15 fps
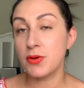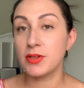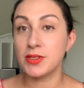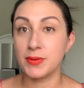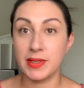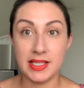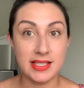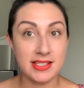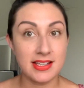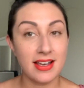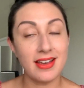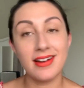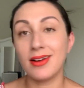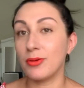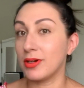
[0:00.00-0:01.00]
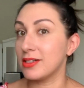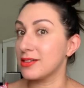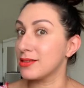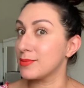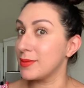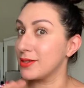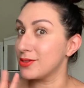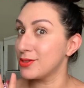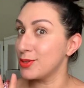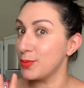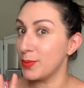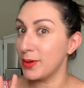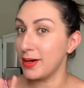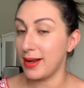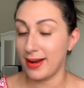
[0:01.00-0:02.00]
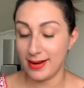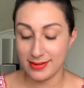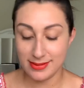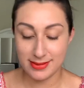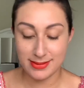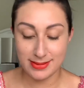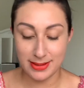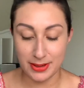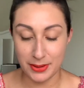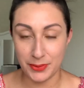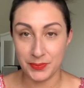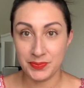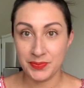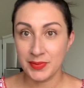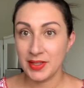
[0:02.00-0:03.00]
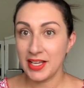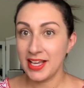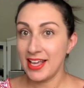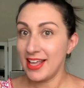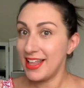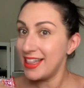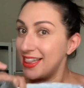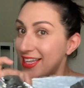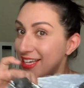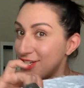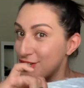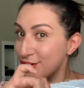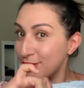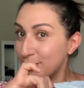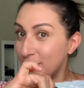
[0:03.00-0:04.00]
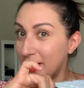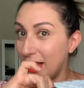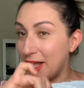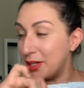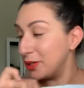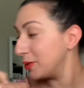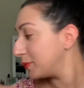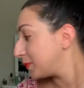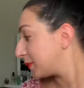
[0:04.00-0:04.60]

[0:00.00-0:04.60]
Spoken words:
So inside, I want it to smell super nice. So these sure will help.